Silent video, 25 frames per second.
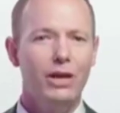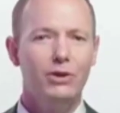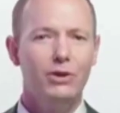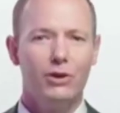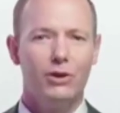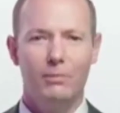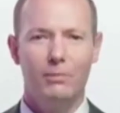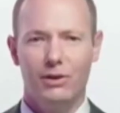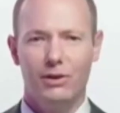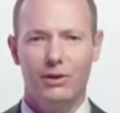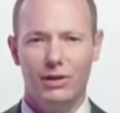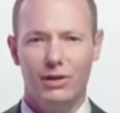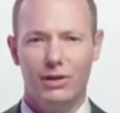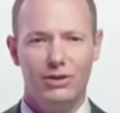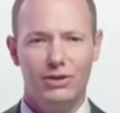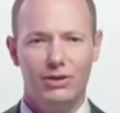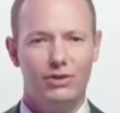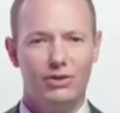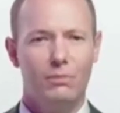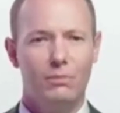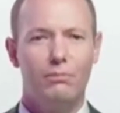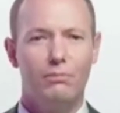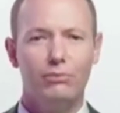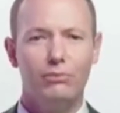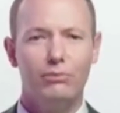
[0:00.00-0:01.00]
powering
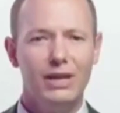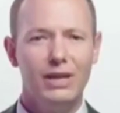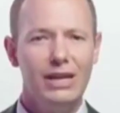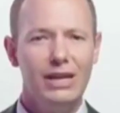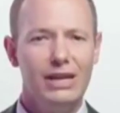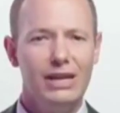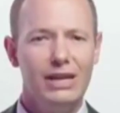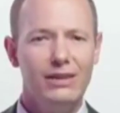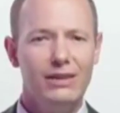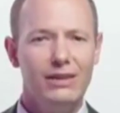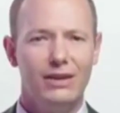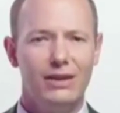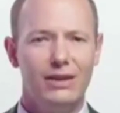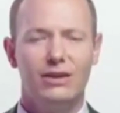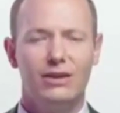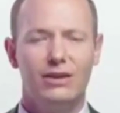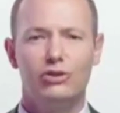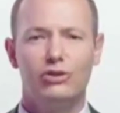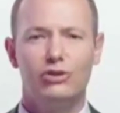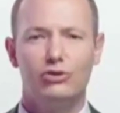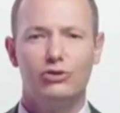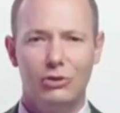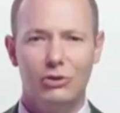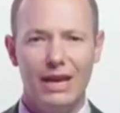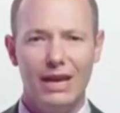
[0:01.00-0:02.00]
your ability to
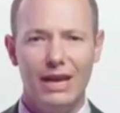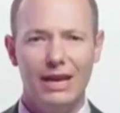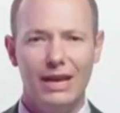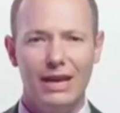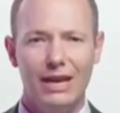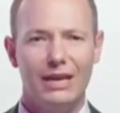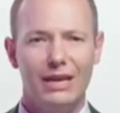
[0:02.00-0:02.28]
breathe,